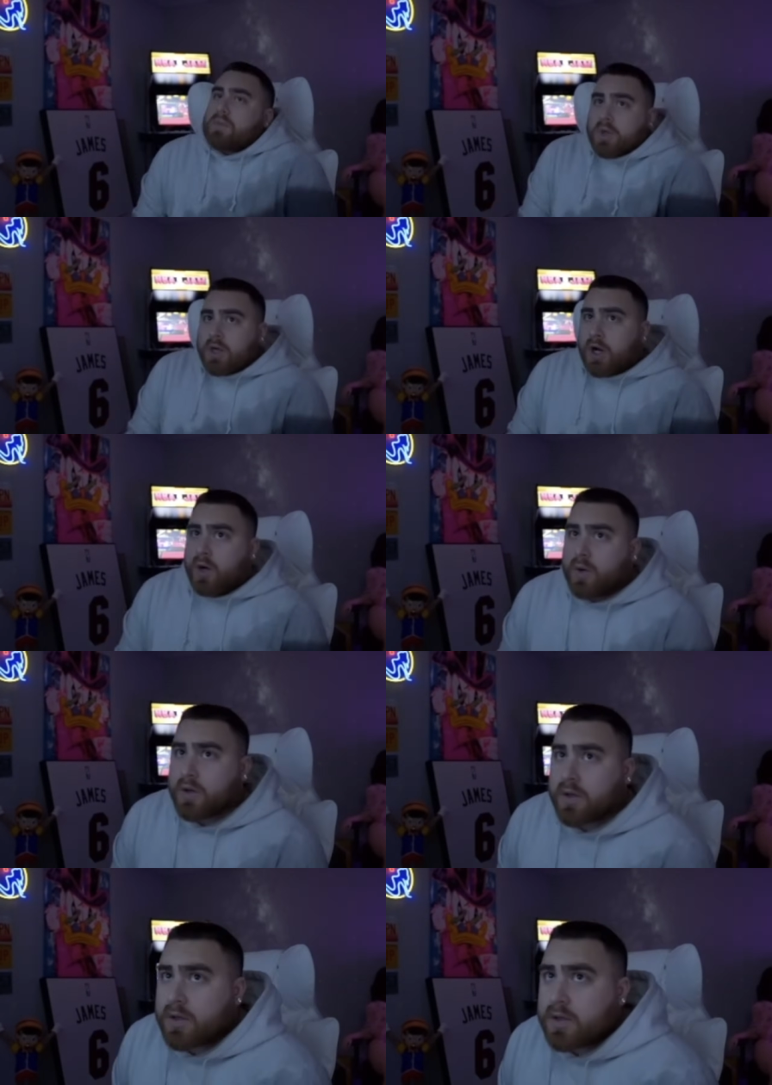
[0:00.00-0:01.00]
you know,
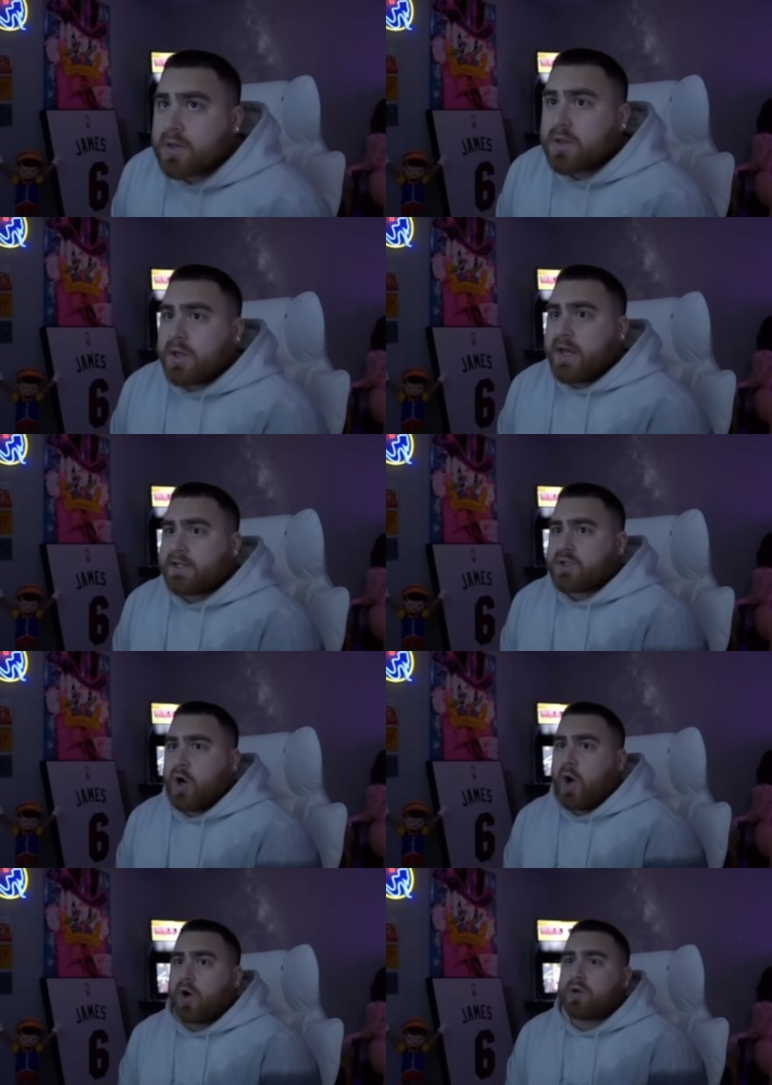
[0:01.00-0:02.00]
it's
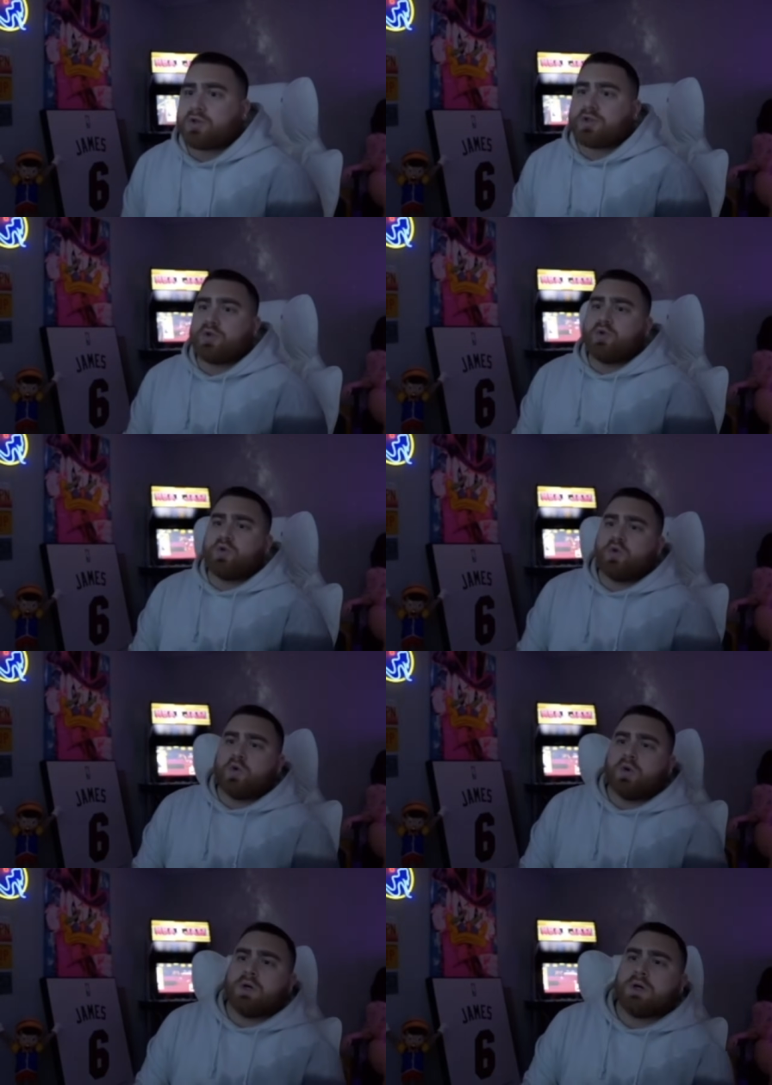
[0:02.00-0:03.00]
hard
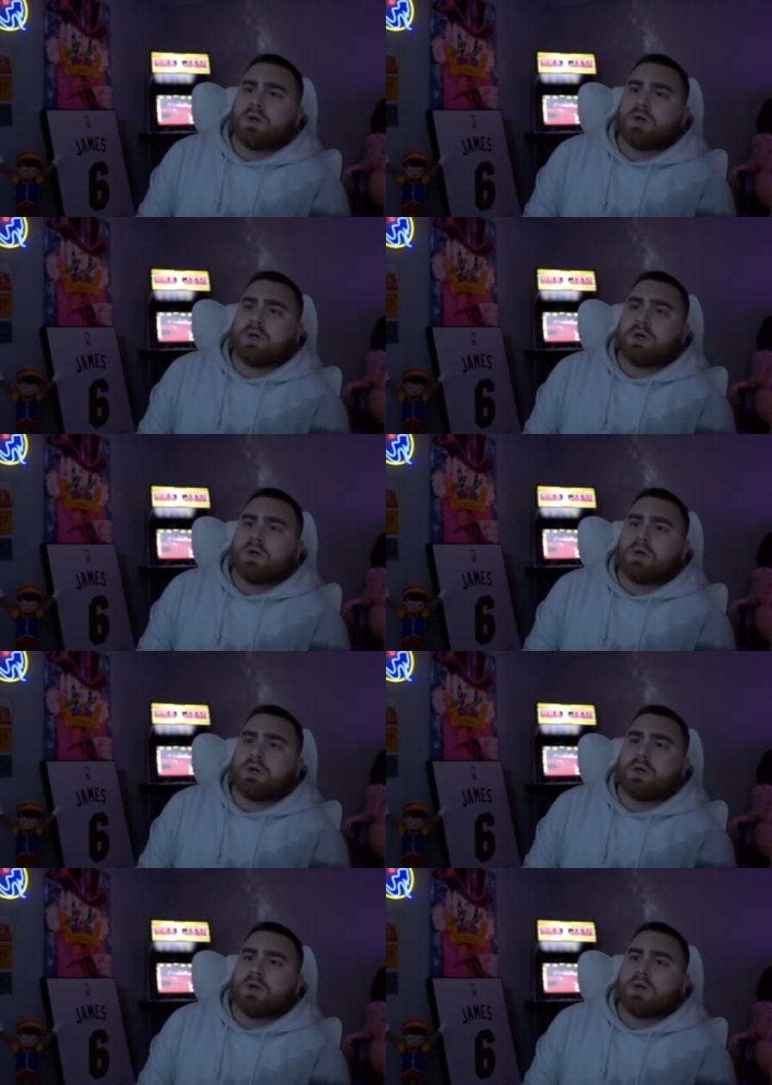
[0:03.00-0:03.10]
to.